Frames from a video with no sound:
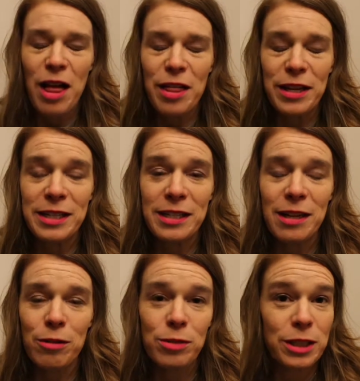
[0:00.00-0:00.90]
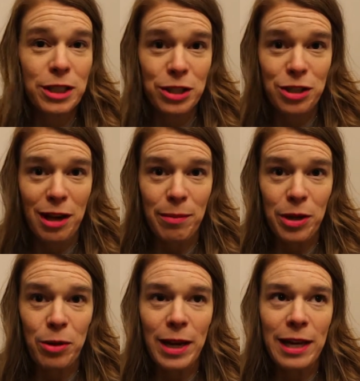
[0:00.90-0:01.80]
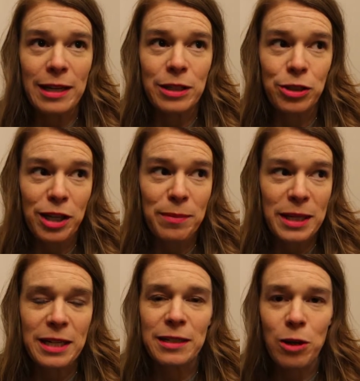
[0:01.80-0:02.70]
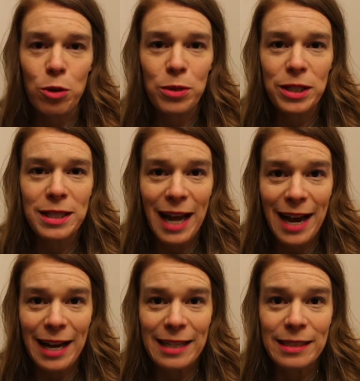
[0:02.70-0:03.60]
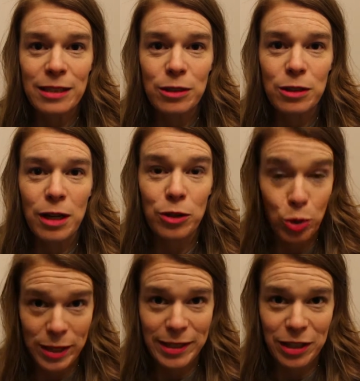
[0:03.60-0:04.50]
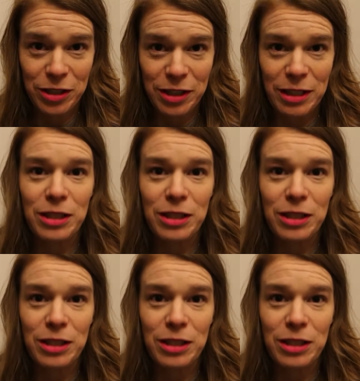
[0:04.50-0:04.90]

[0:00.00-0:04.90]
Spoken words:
They did a really good job though, and it's great because Home Goods has a toy section.